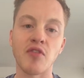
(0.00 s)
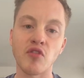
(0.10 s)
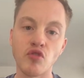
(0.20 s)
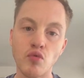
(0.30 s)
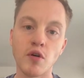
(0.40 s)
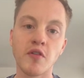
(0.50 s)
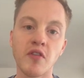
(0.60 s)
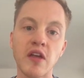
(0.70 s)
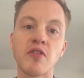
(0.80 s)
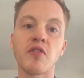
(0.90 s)
the tourist
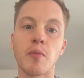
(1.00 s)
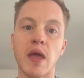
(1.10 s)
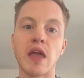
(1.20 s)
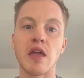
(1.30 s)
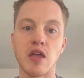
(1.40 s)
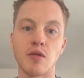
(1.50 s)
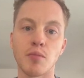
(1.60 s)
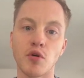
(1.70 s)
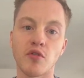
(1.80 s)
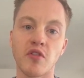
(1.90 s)
sites to pay in
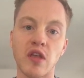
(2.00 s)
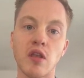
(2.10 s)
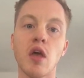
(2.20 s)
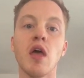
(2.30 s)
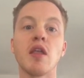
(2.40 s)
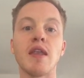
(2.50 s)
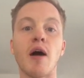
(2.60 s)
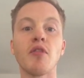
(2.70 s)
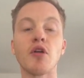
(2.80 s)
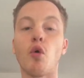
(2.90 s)
person.
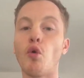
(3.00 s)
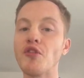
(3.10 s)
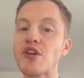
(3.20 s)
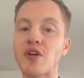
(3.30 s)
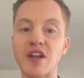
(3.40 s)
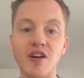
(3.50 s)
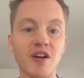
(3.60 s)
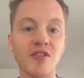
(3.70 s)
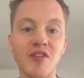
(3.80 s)
Now that only credit cards